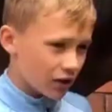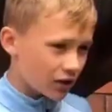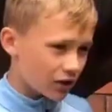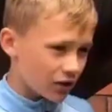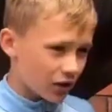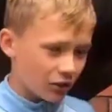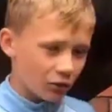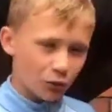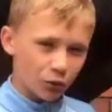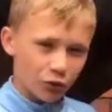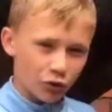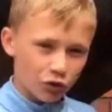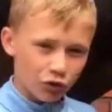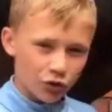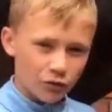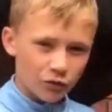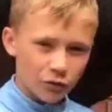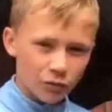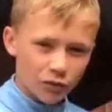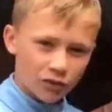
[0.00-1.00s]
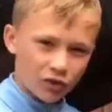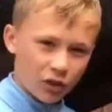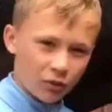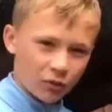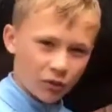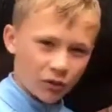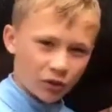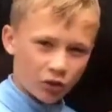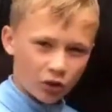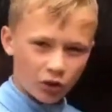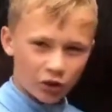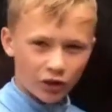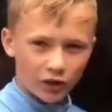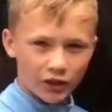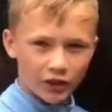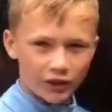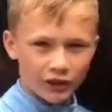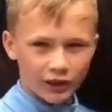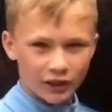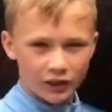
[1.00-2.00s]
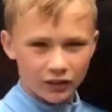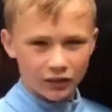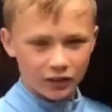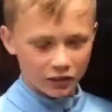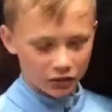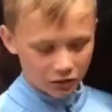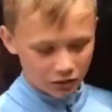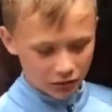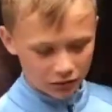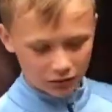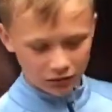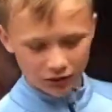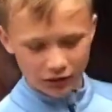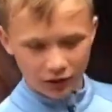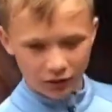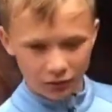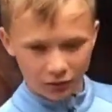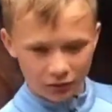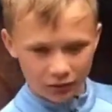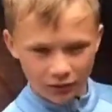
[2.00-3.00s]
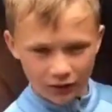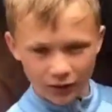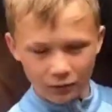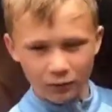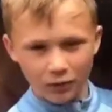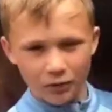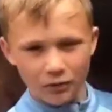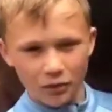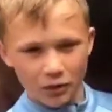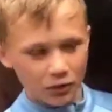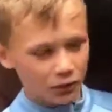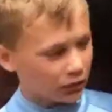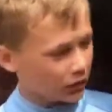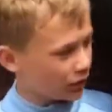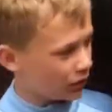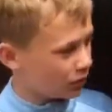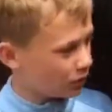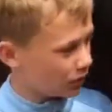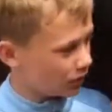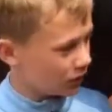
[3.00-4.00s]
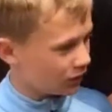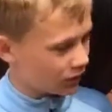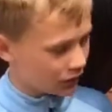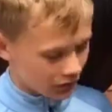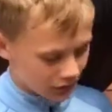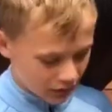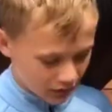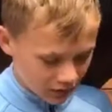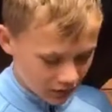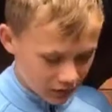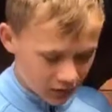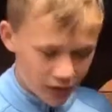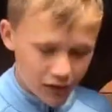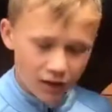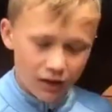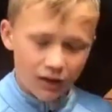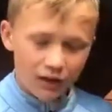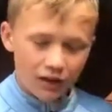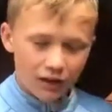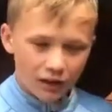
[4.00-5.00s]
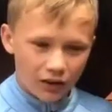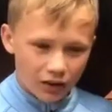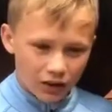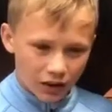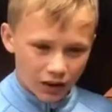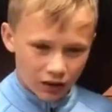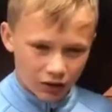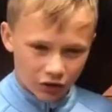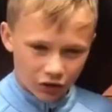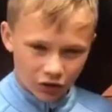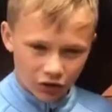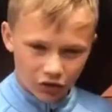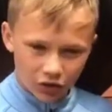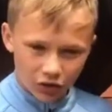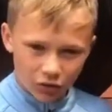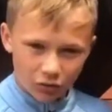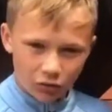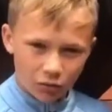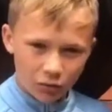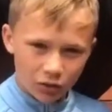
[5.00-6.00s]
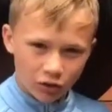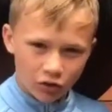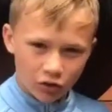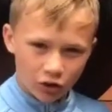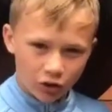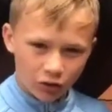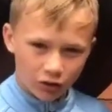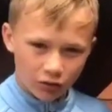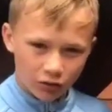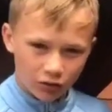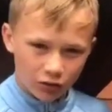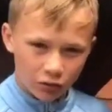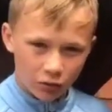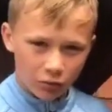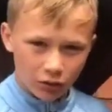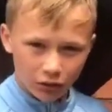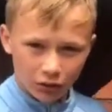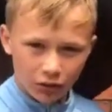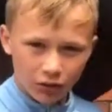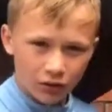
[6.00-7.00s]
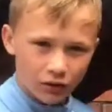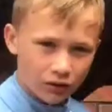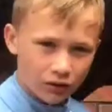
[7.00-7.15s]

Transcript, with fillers: it's everyone's dream to be champion jockey, isn't it? So yeah. hopefully I'm one of them when I'm older. But uh, I just hope to be a jockey for someone.